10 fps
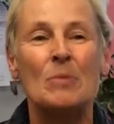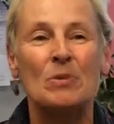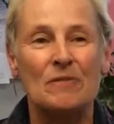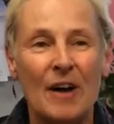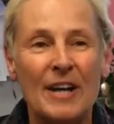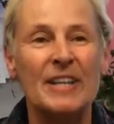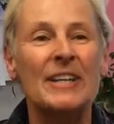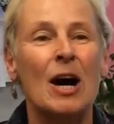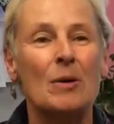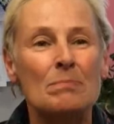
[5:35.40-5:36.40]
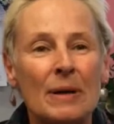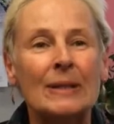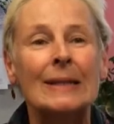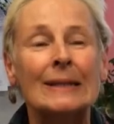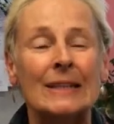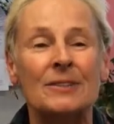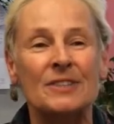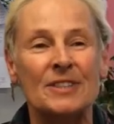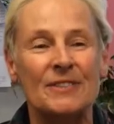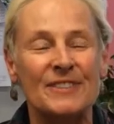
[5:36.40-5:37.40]
Providing unbundled legal
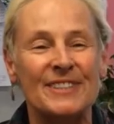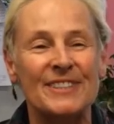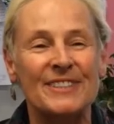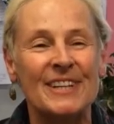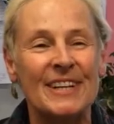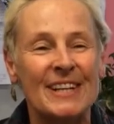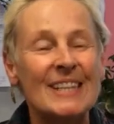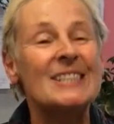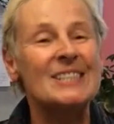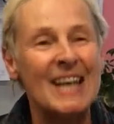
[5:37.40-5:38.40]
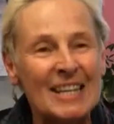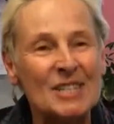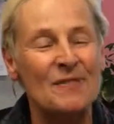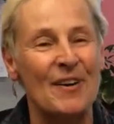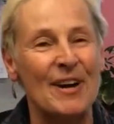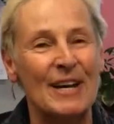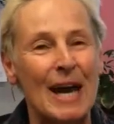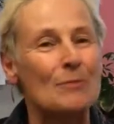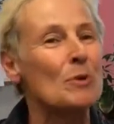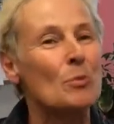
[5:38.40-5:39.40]
services is satisfying
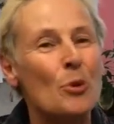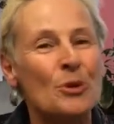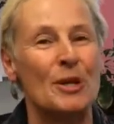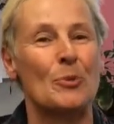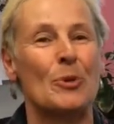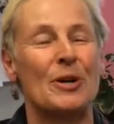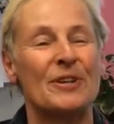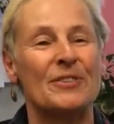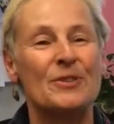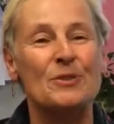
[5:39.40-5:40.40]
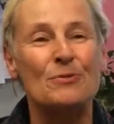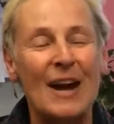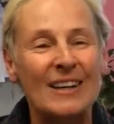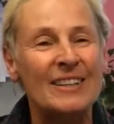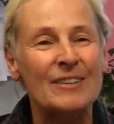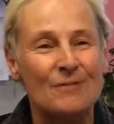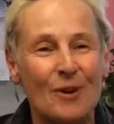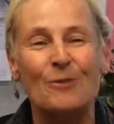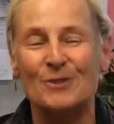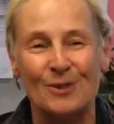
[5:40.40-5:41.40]
and rewarding work that directly
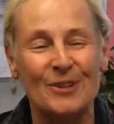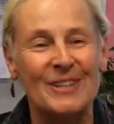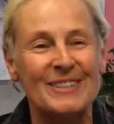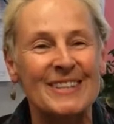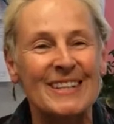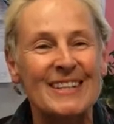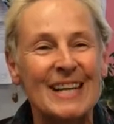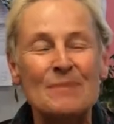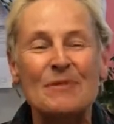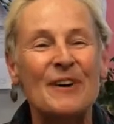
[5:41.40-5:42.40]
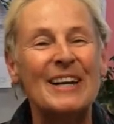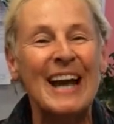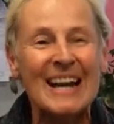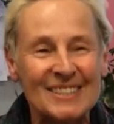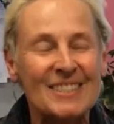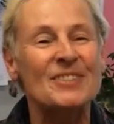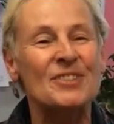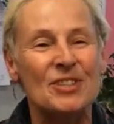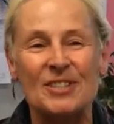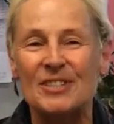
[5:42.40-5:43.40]
involves lawyers in providing access
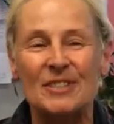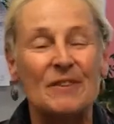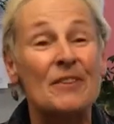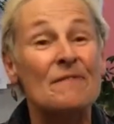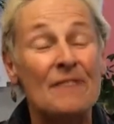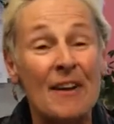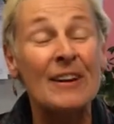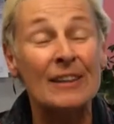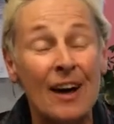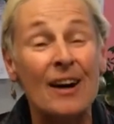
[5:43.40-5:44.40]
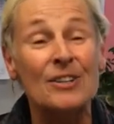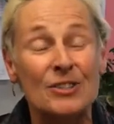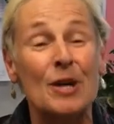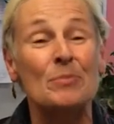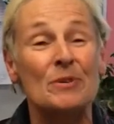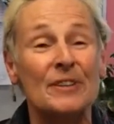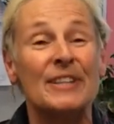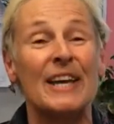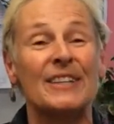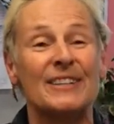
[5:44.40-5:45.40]
to justice for the very large number of
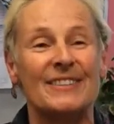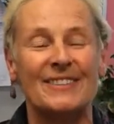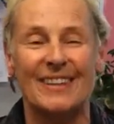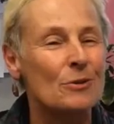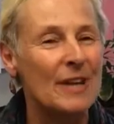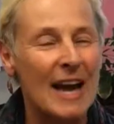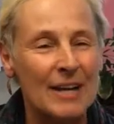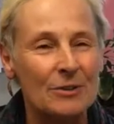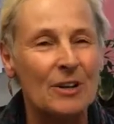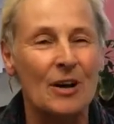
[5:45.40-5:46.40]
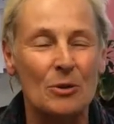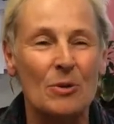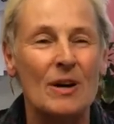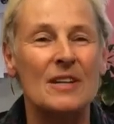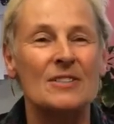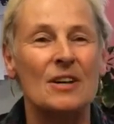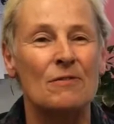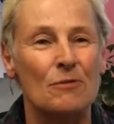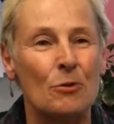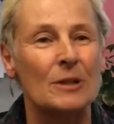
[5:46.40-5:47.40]
Canadians who cannot otherwise
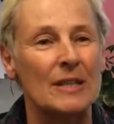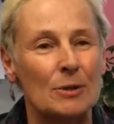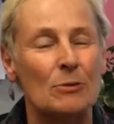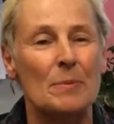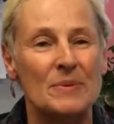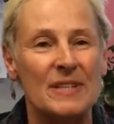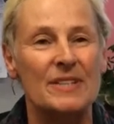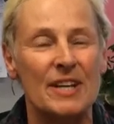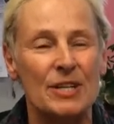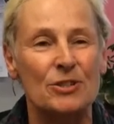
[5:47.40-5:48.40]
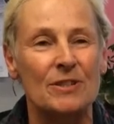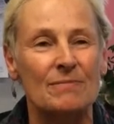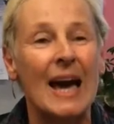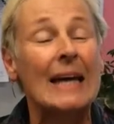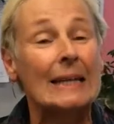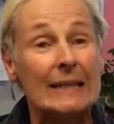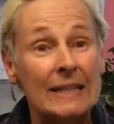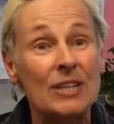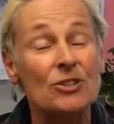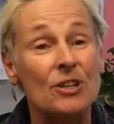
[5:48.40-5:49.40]
afford legal representation. And
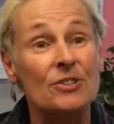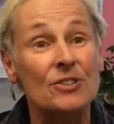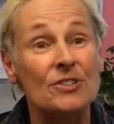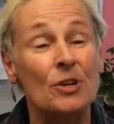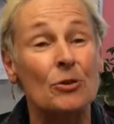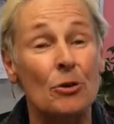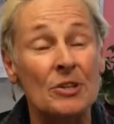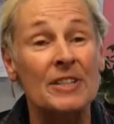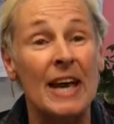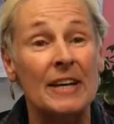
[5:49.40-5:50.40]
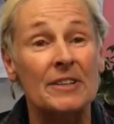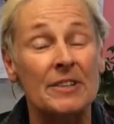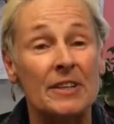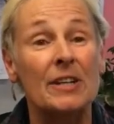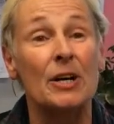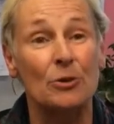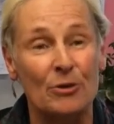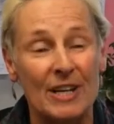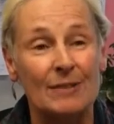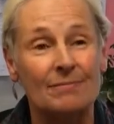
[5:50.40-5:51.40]
leading judges across Canada
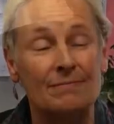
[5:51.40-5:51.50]
agree.